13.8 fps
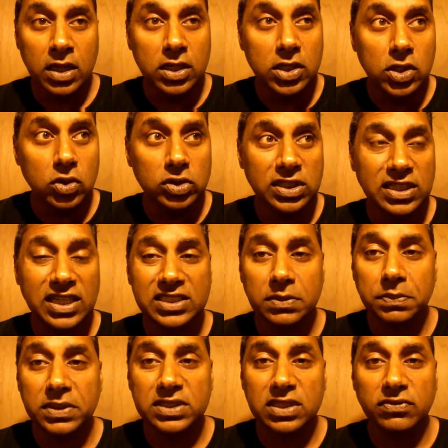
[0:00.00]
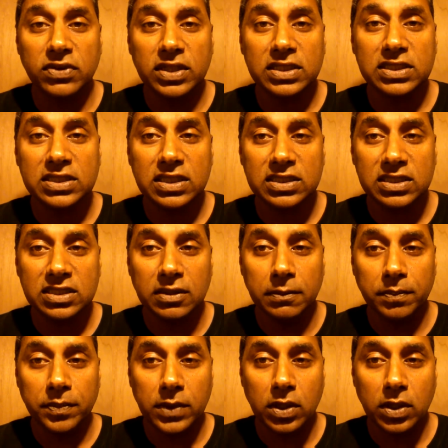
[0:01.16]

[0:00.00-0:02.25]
using a specific system.